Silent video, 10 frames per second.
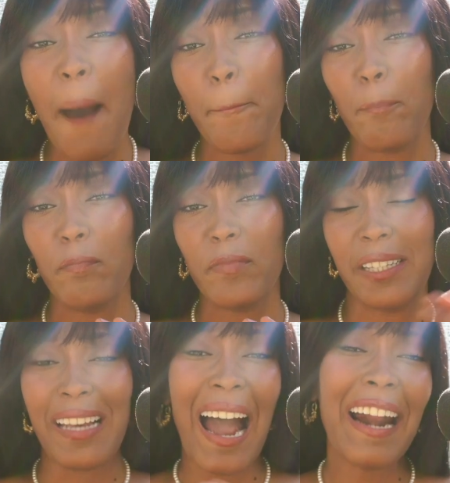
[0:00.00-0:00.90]
That
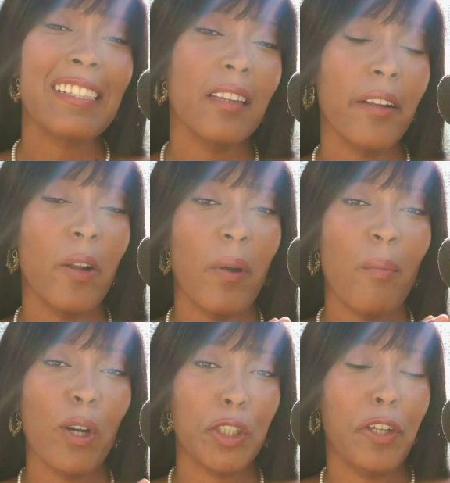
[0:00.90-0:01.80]
side is a little
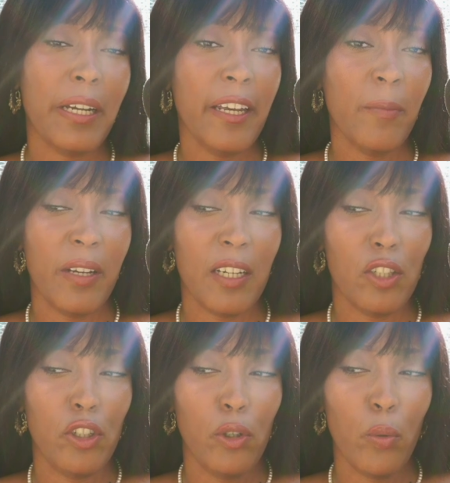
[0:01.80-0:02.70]
bit more tricky
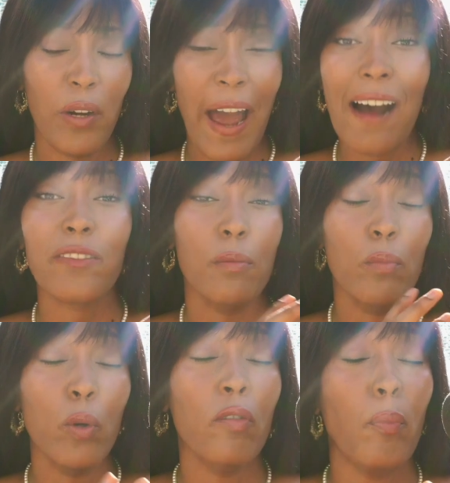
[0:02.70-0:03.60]
because you would have to
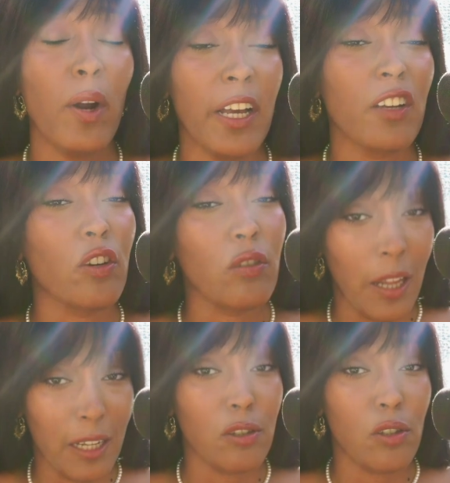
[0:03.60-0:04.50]
move pretty
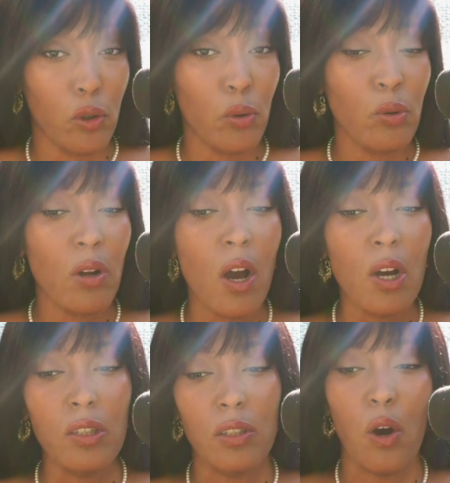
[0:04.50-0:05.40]
soon.
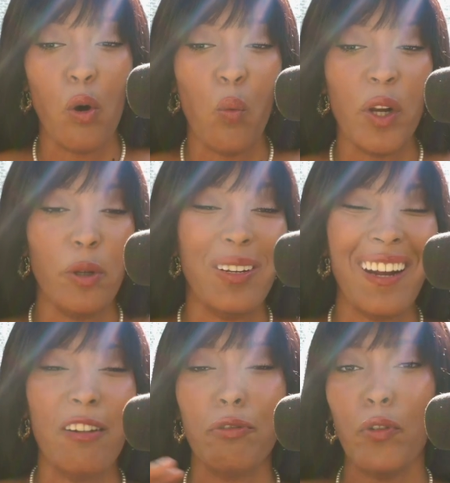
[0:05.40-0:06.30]
So when you
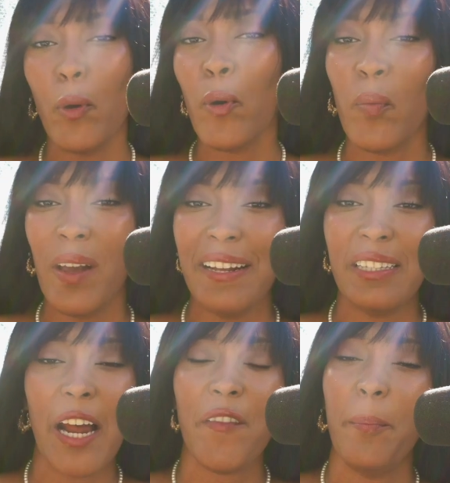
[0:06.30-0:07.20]
get a room
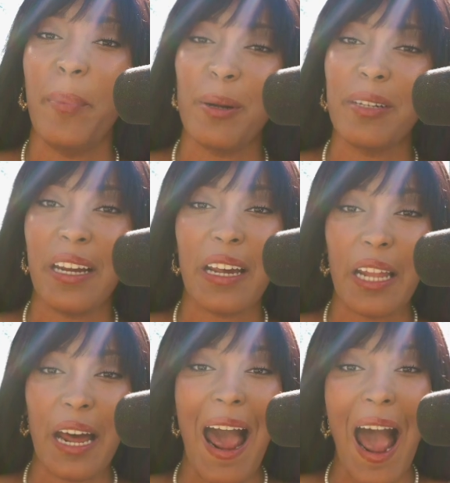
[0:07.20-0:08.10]
inside of a
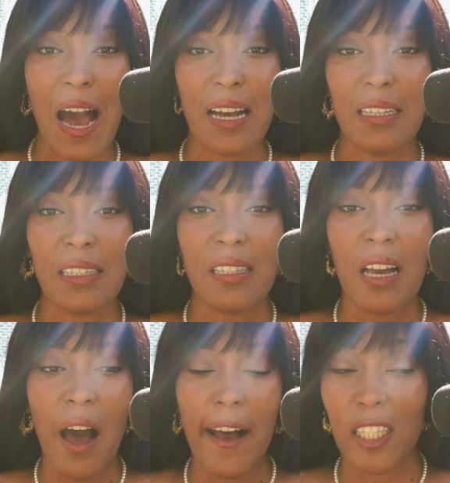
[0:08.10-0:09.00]
building that has
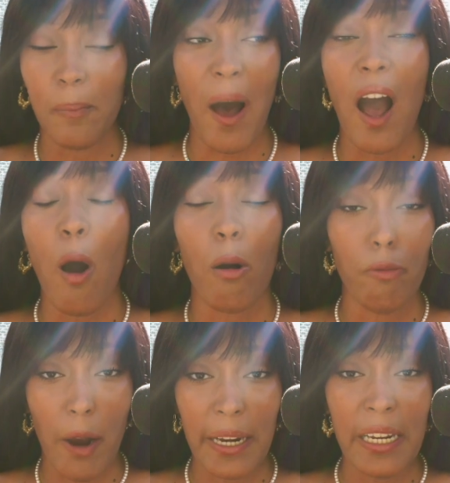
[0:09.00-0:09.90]
a spot
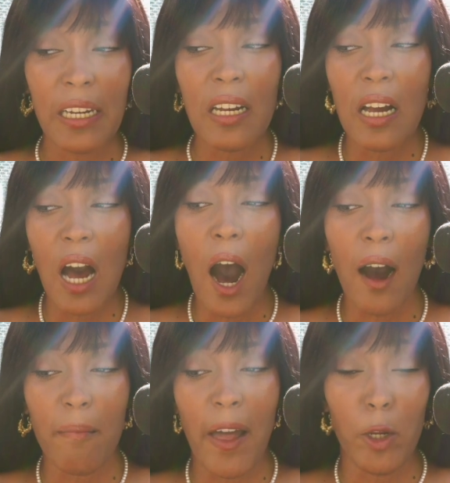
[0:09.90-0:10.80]
already
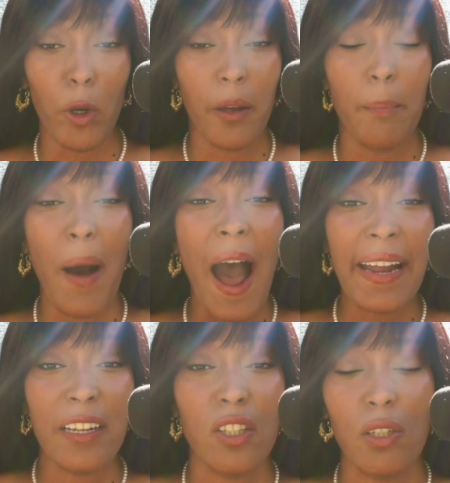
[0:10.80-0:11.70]
that you can
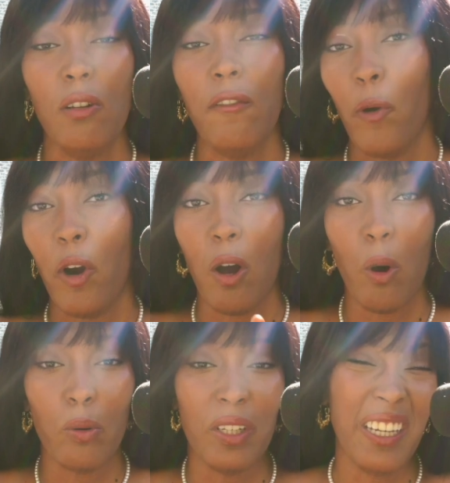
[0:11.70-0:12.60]
buy into for a
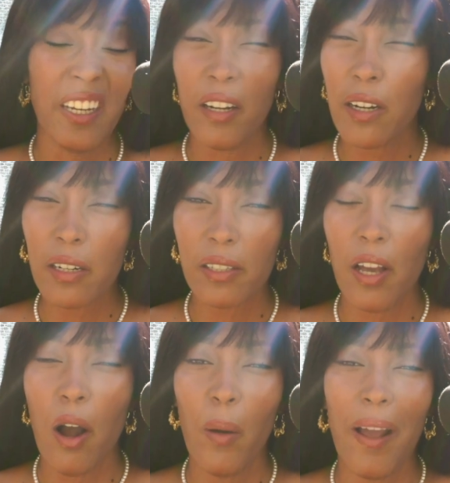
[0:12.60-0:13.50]
whole year or
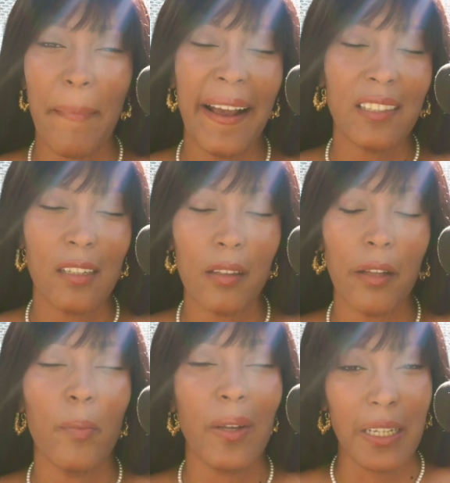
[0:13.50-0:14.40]
so, it makes it a
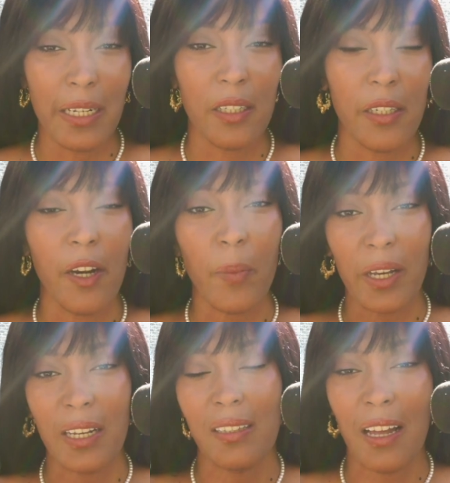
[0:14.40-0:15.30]
little bit easier,
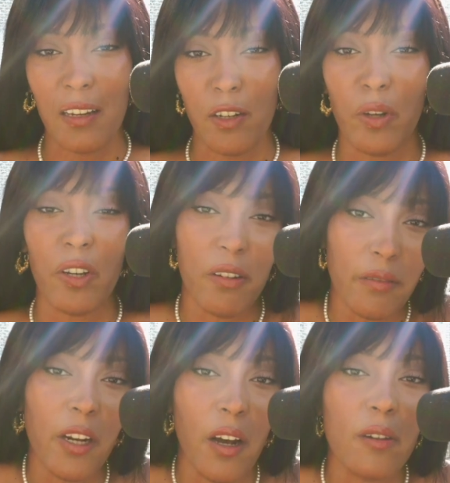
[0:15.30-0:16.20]
because then you could,
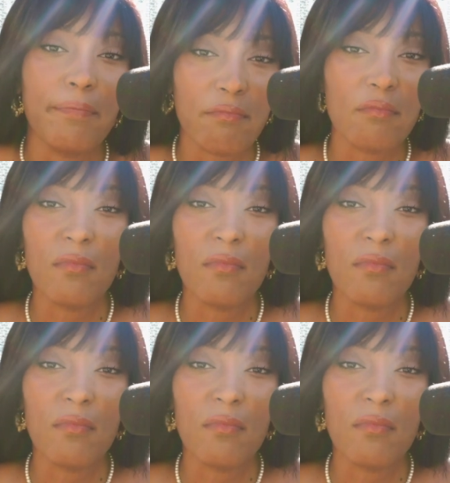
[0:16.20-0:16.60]
you know,